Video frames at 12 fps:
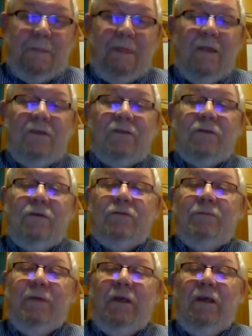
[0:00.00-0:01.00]

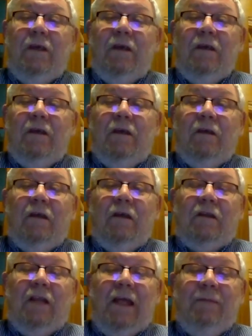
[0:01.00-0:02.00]
excuse me,
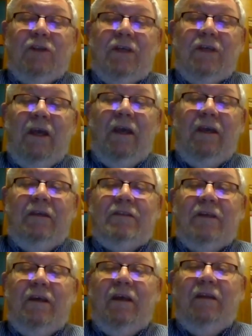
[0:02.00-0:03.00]
climate
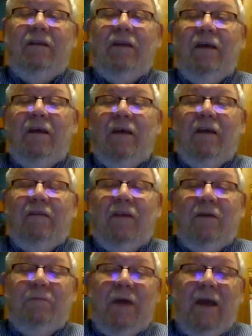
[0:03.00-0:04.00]
change and
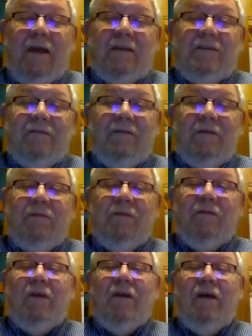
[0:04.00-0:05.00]
the impacts of
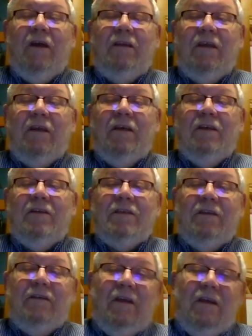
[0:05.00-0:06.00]
different ideas and